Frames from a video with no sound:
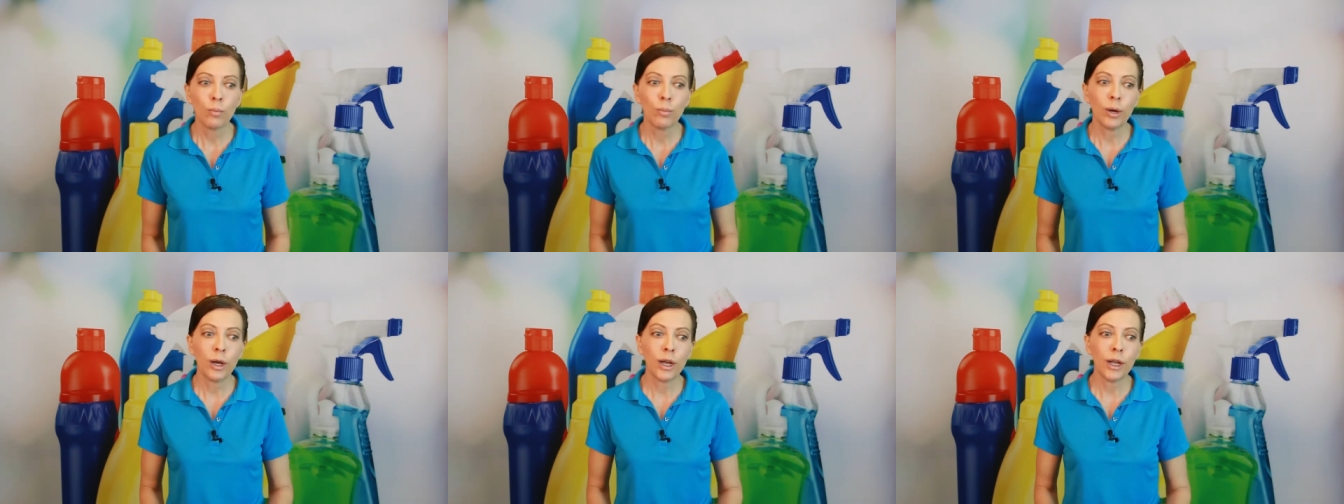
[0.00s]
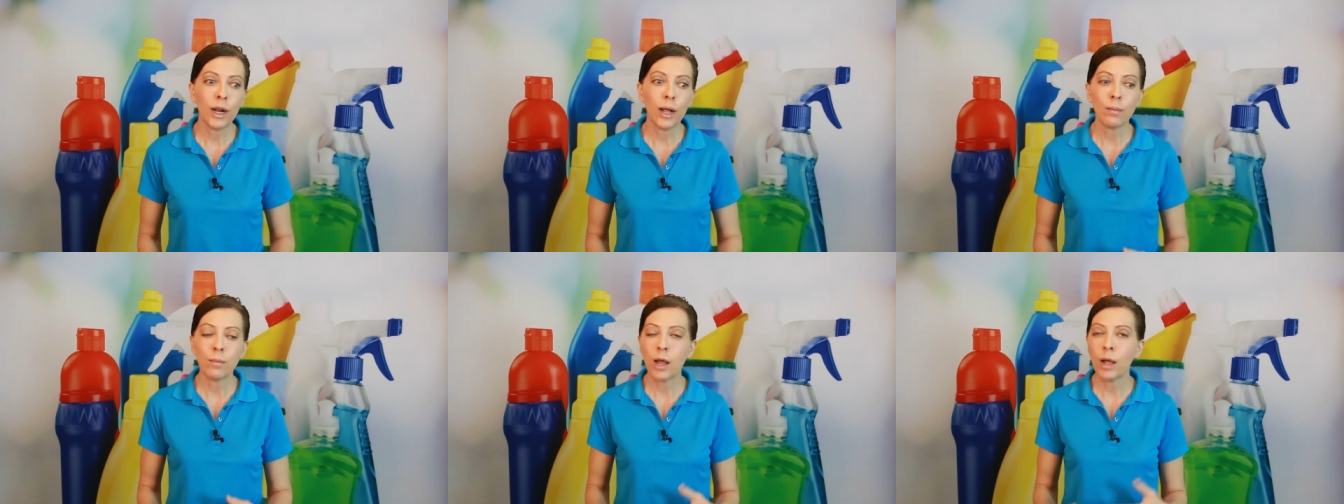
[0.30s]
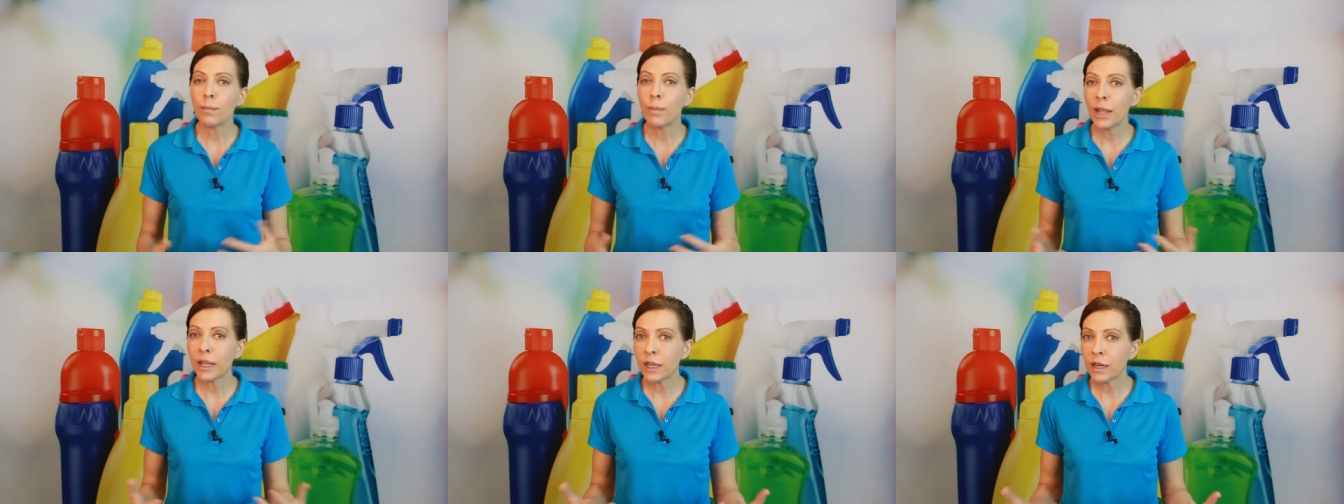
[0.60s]
but I'm
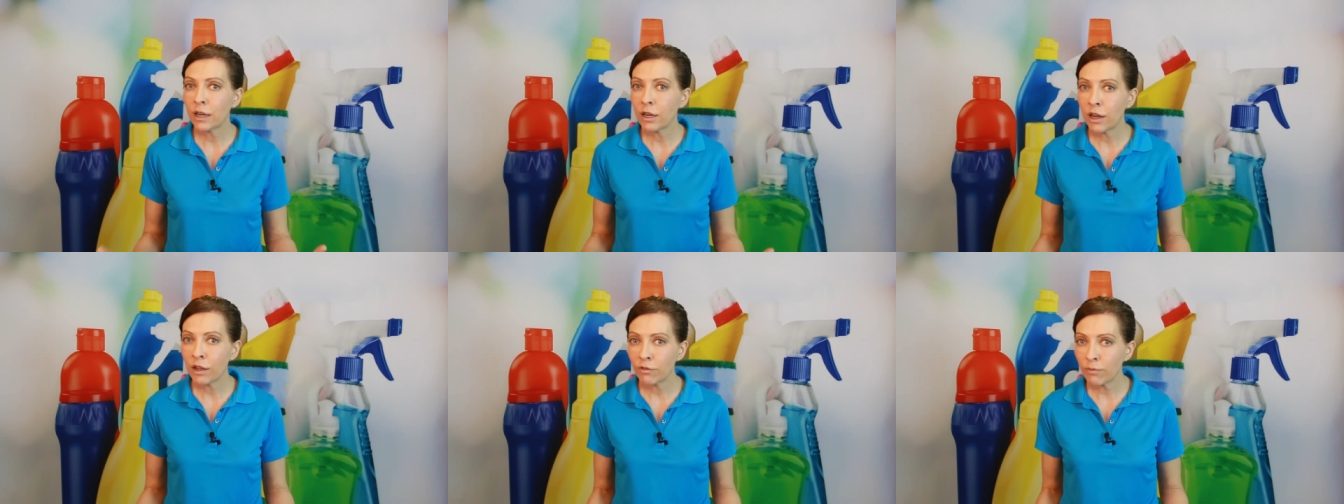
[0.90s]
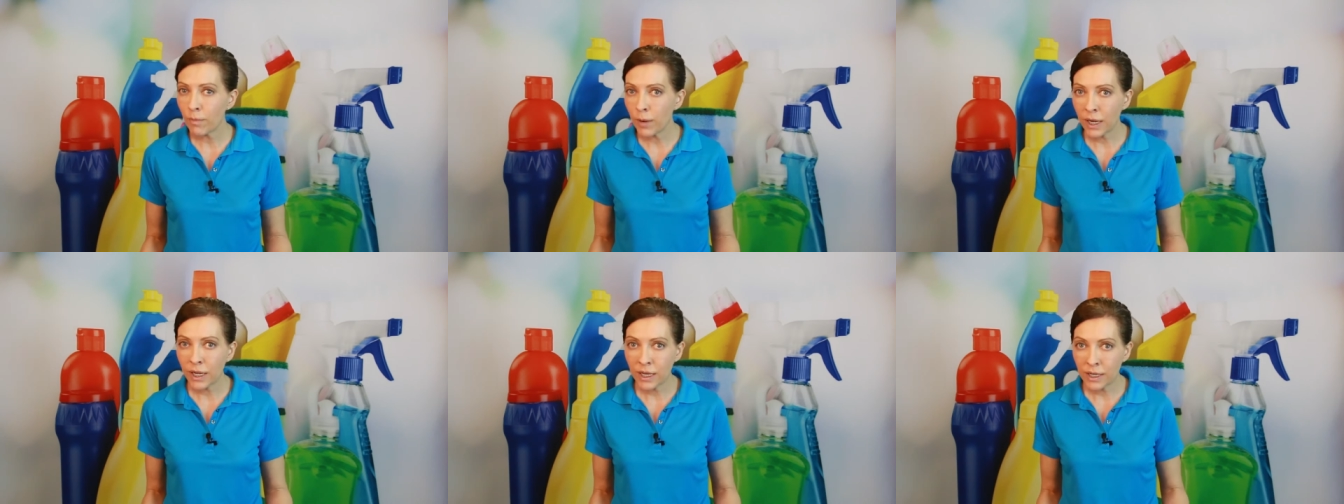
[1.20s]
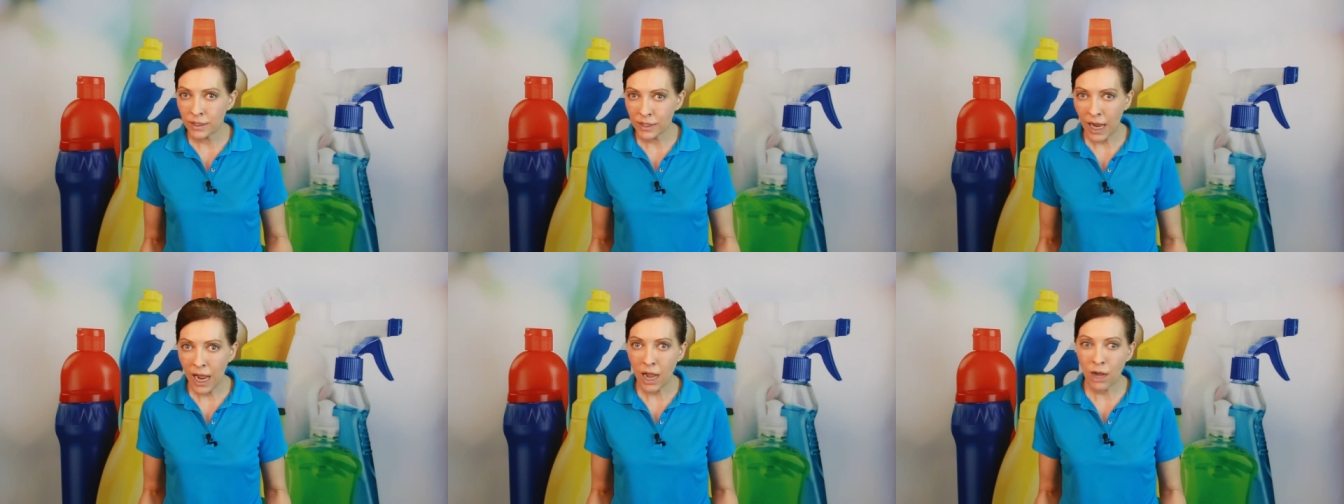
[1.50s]
not making enough
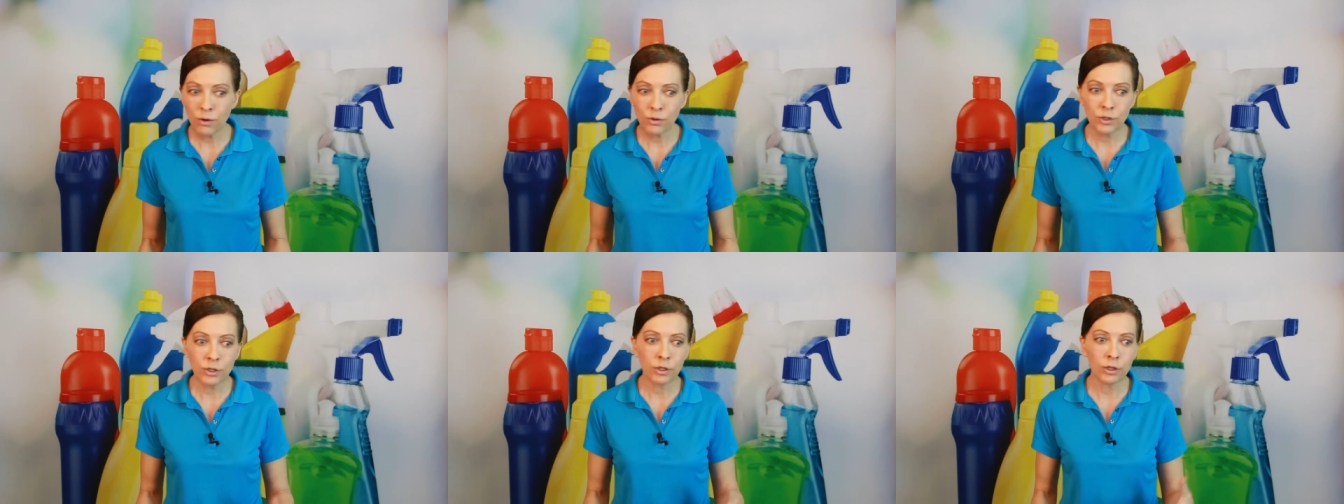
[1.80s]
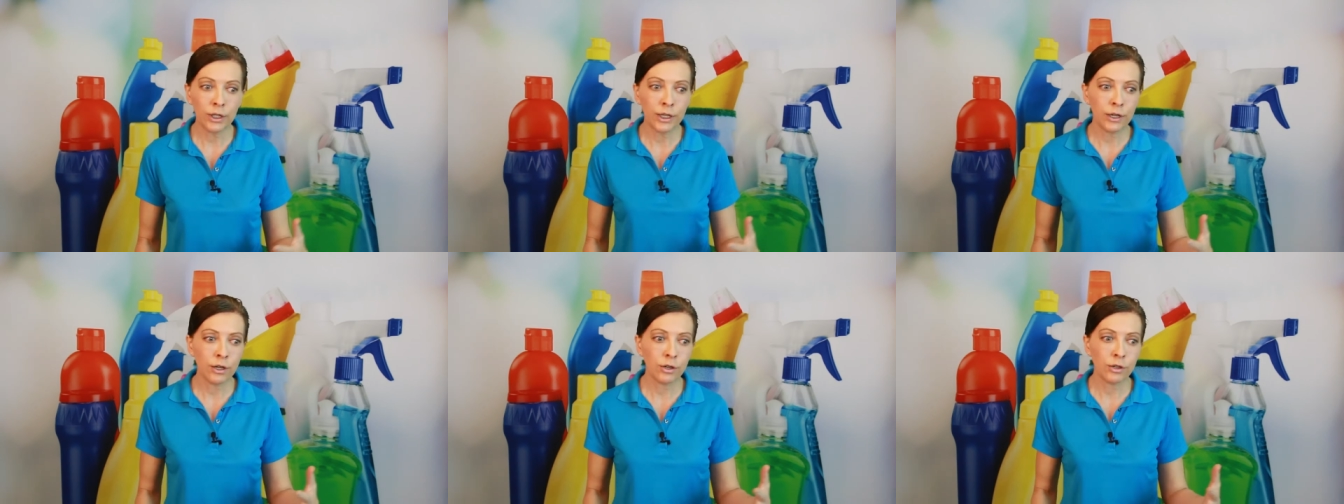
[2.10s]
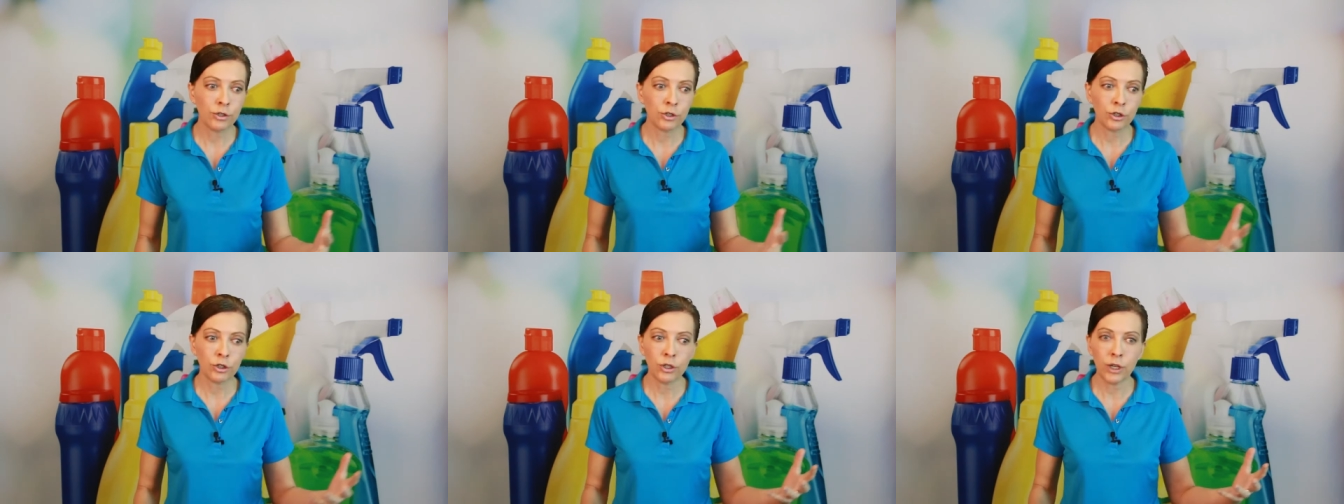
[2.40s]
money as a house
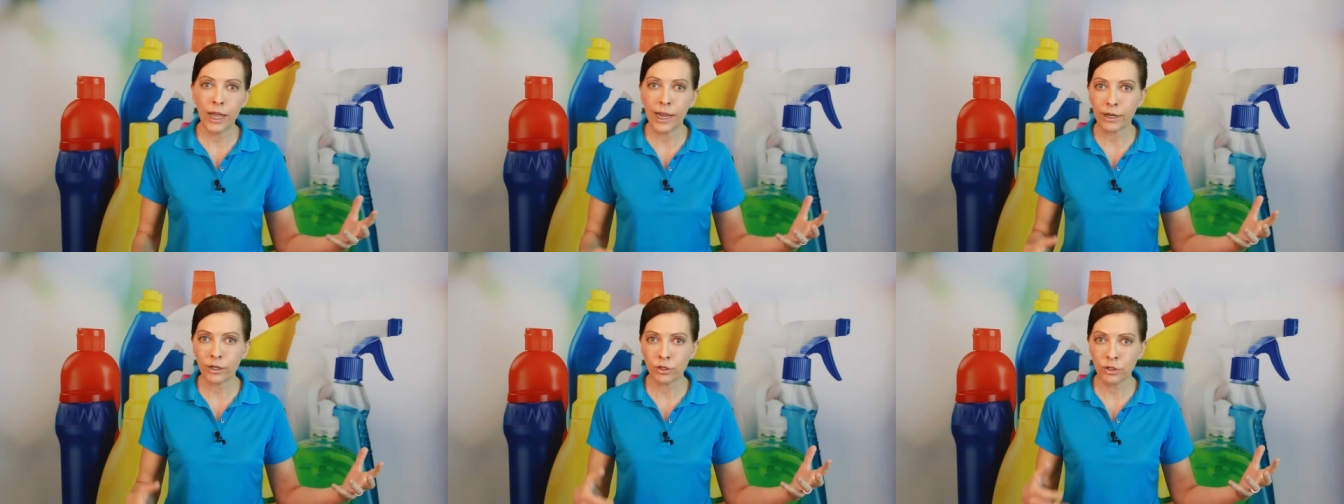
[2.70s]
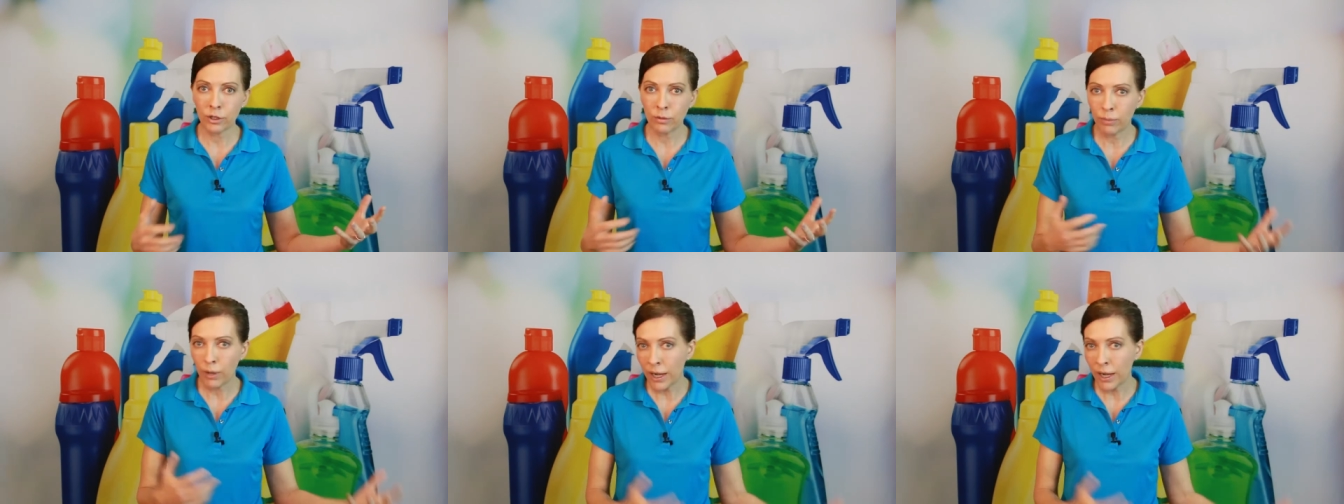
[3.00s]
cleaner to actually